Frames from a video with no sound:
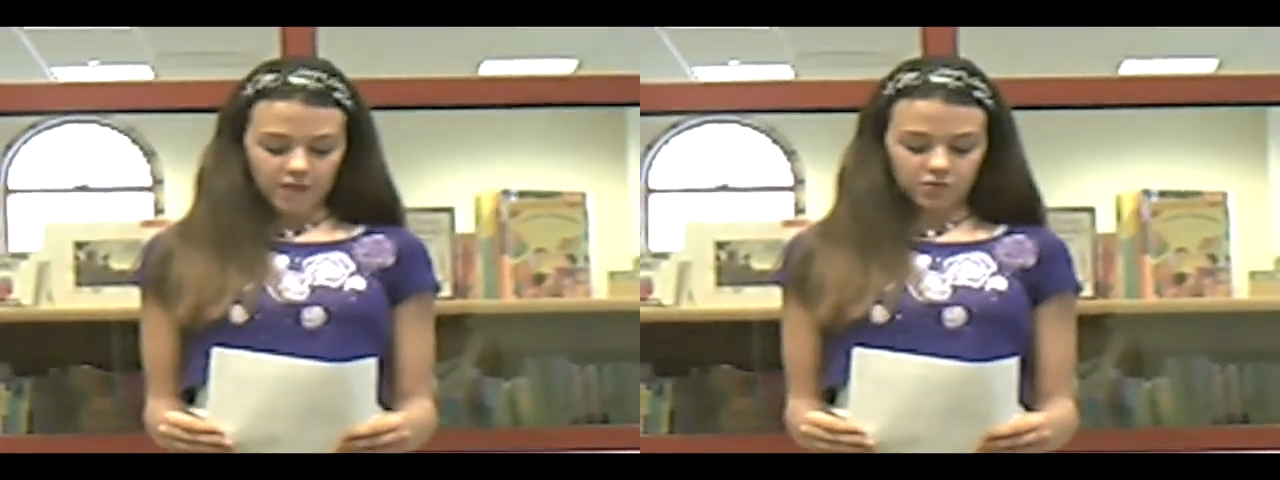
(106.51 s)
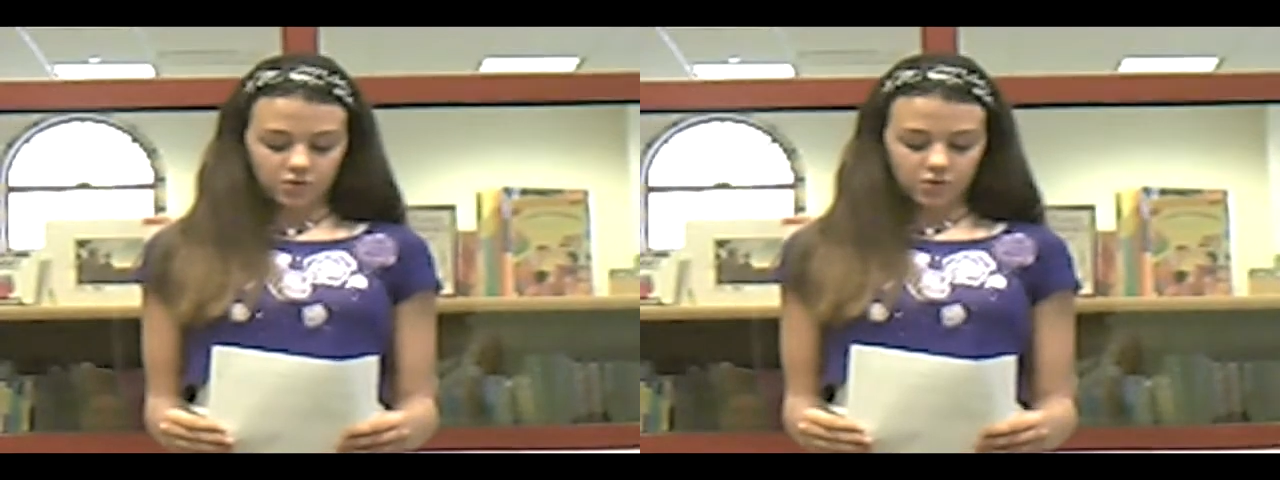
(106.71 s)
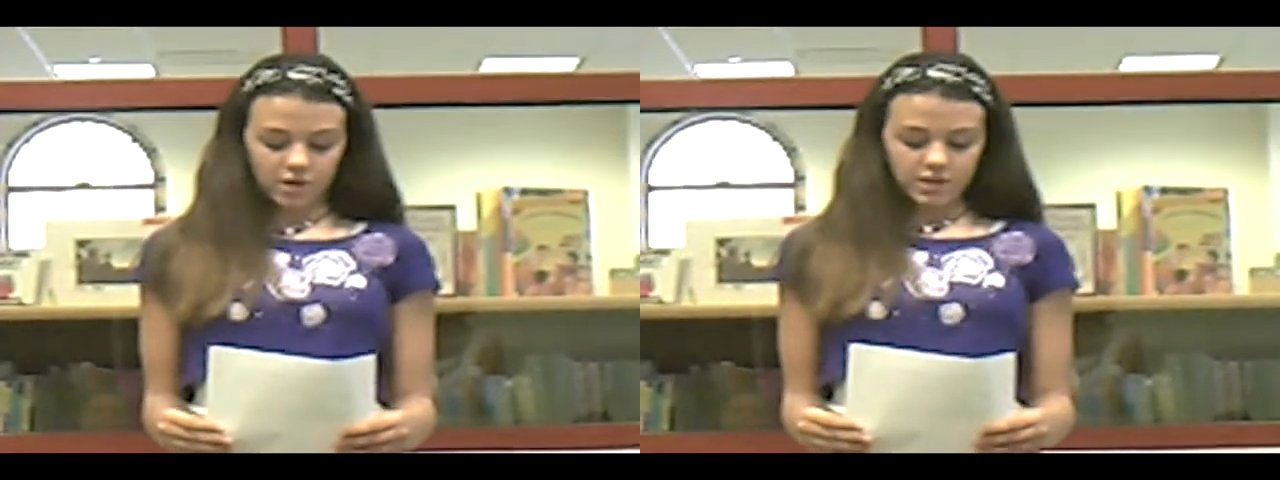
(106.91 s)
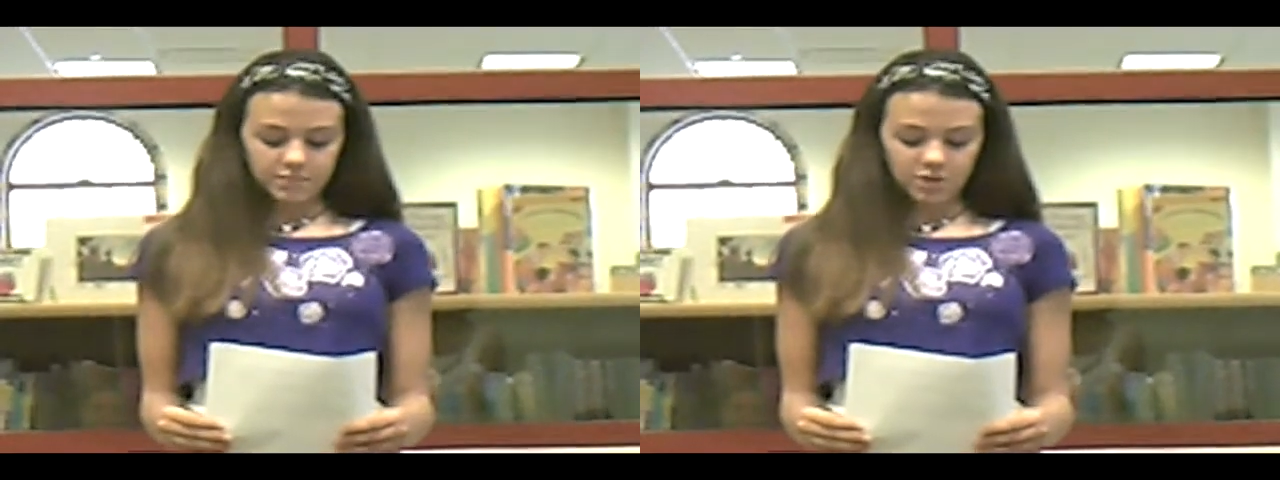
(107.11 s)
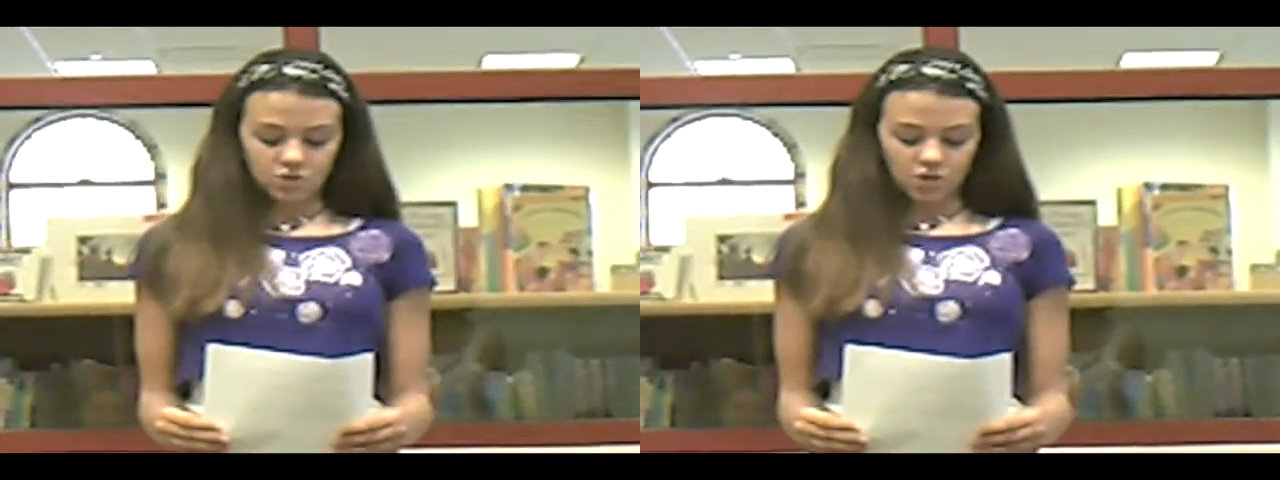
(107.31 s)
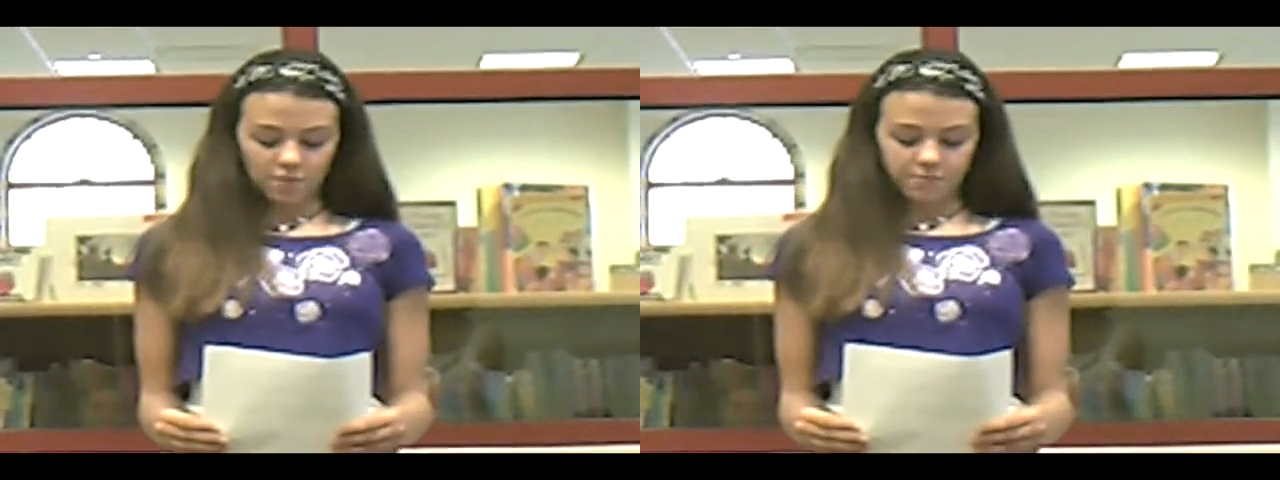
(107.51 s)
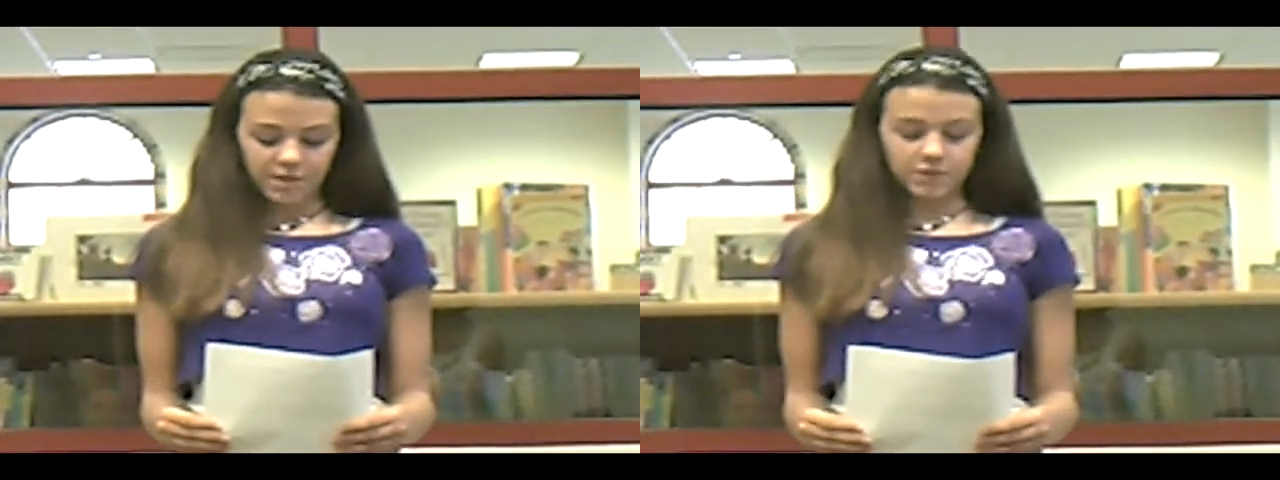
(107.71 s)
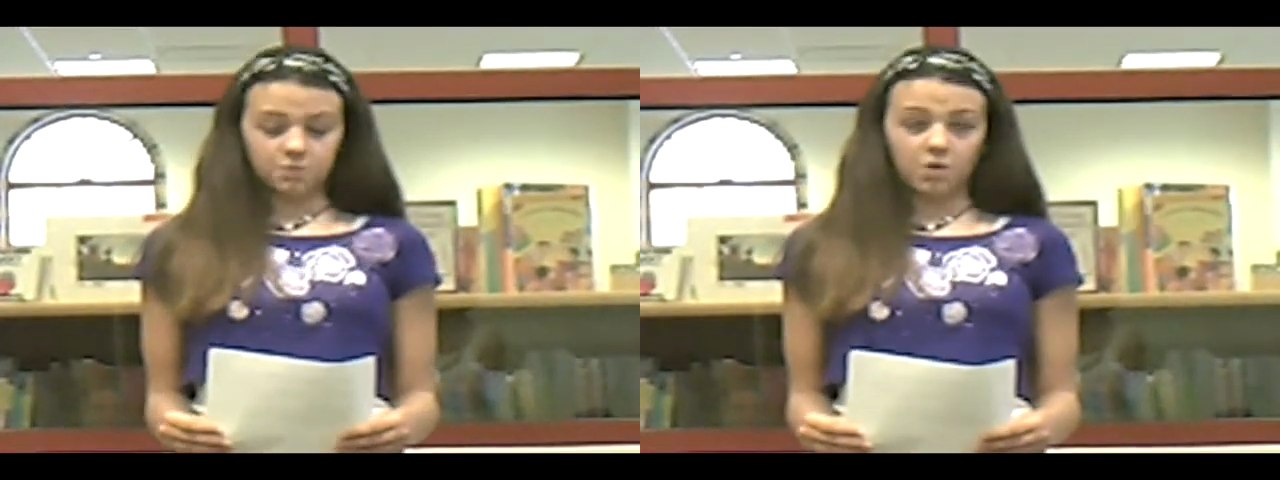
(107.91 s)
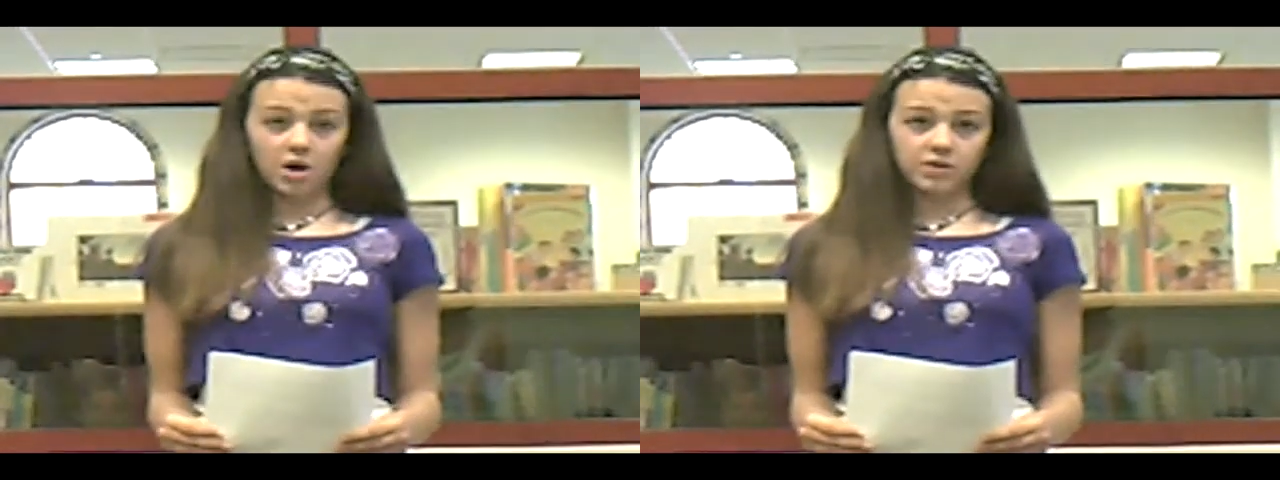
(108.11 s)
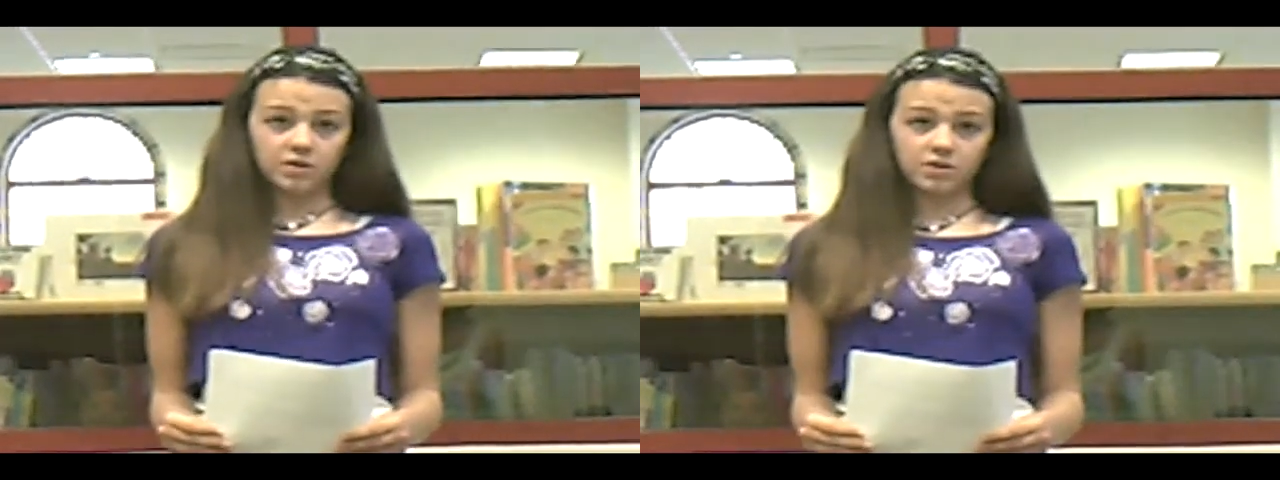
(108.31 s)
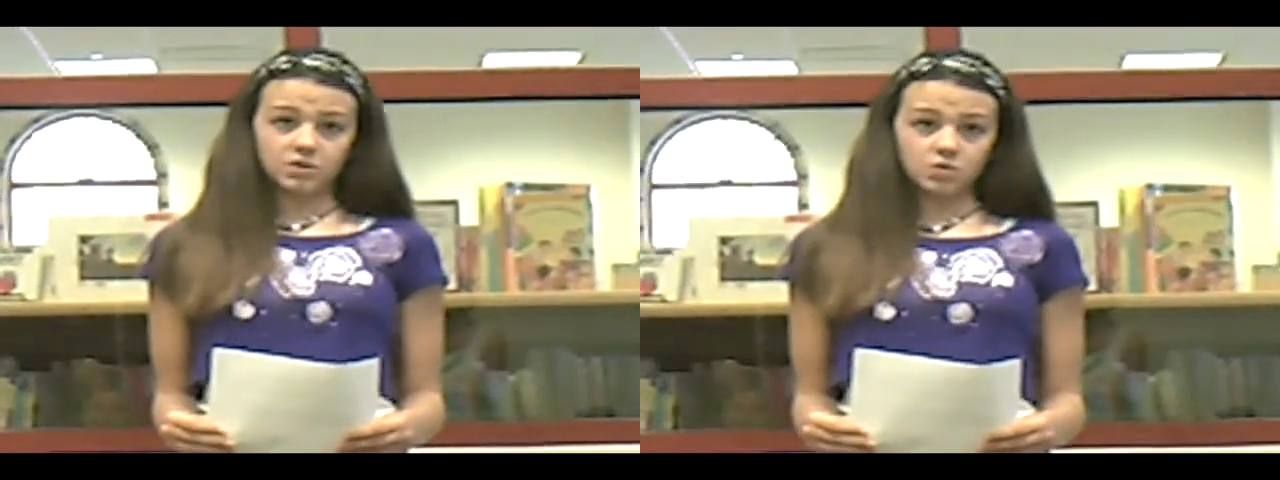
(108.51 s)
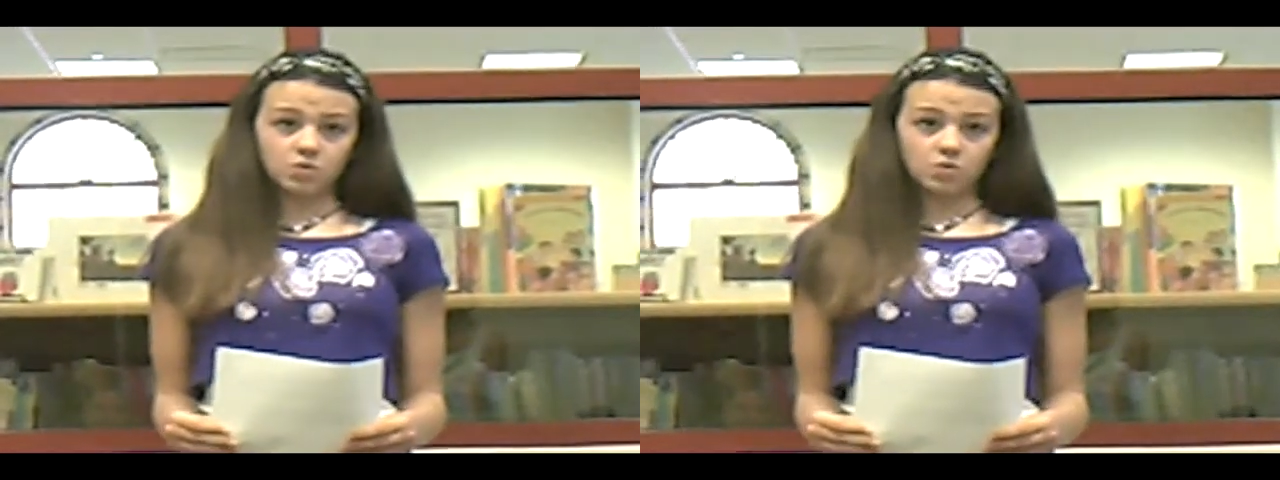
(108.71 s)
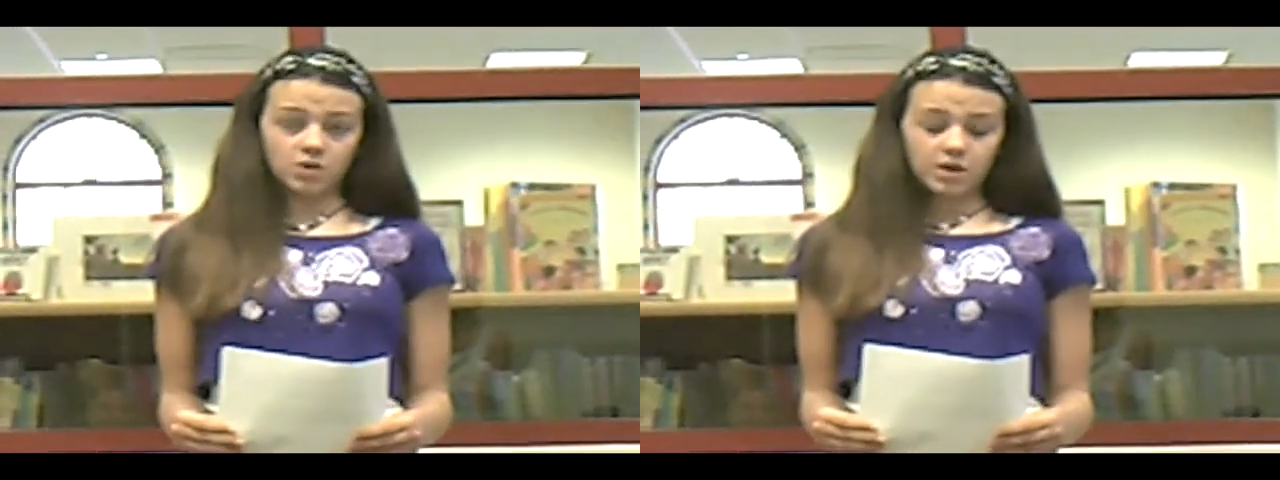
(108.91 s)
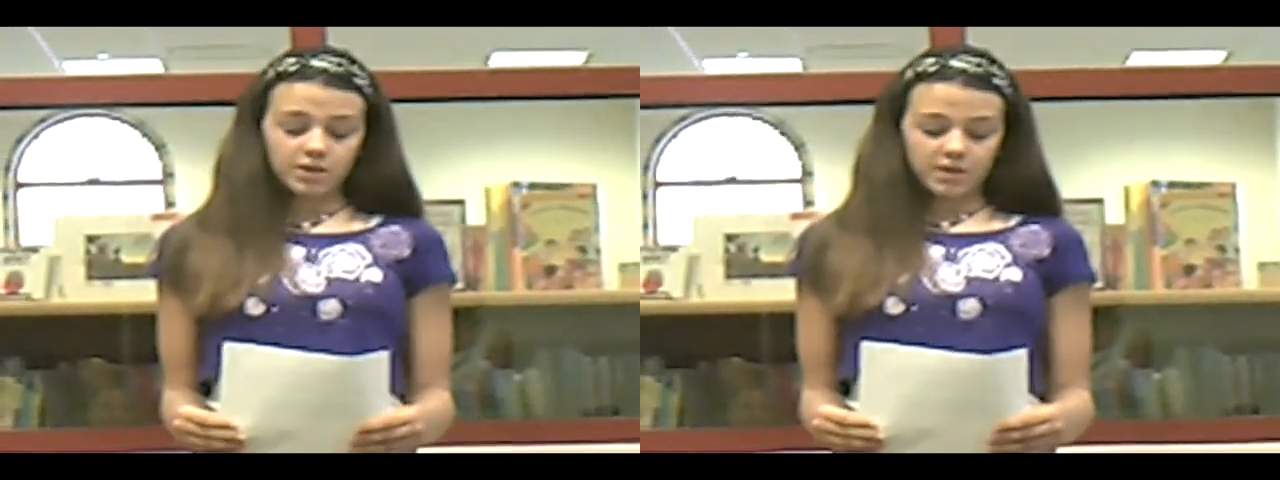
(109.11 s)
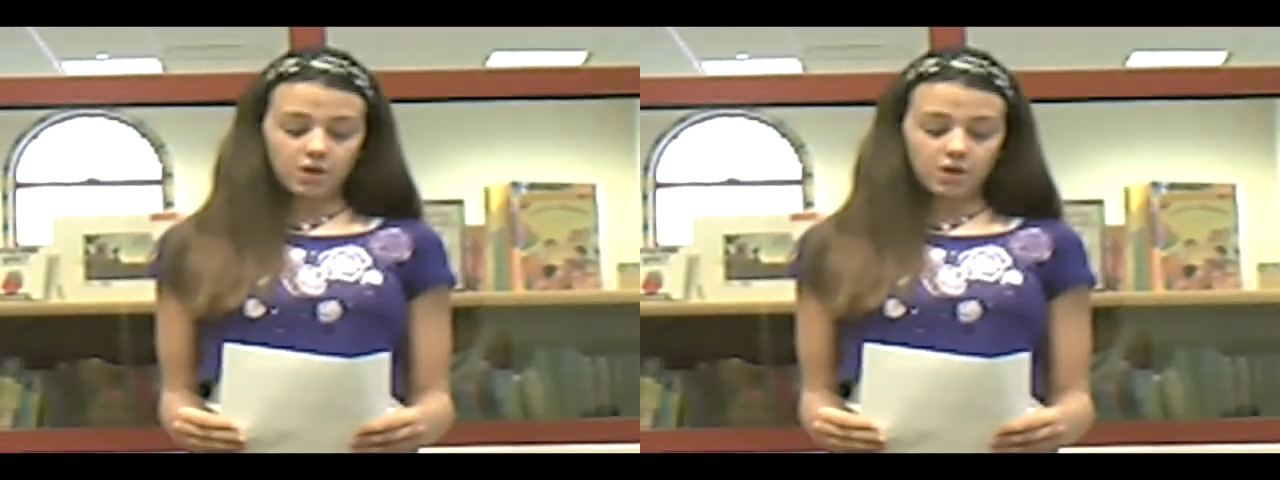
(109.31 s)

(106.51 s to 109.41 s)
and their grades may drop because while they are at school,